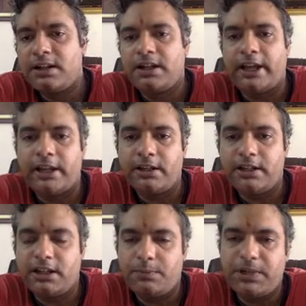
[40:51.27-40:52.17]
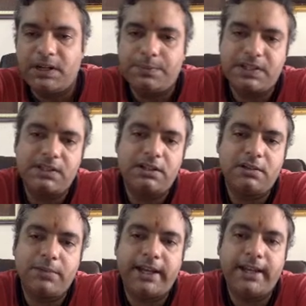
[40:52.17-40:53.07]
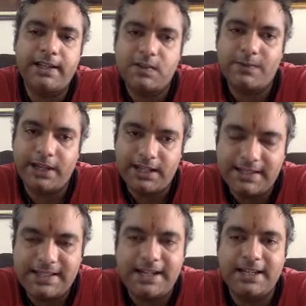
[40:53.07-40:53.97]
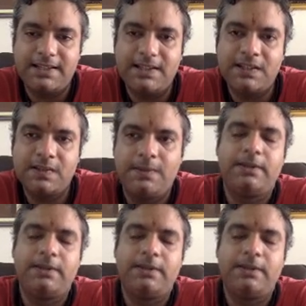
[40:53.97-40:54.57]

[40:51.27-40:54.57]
and it can be represented by x, y, and z axis.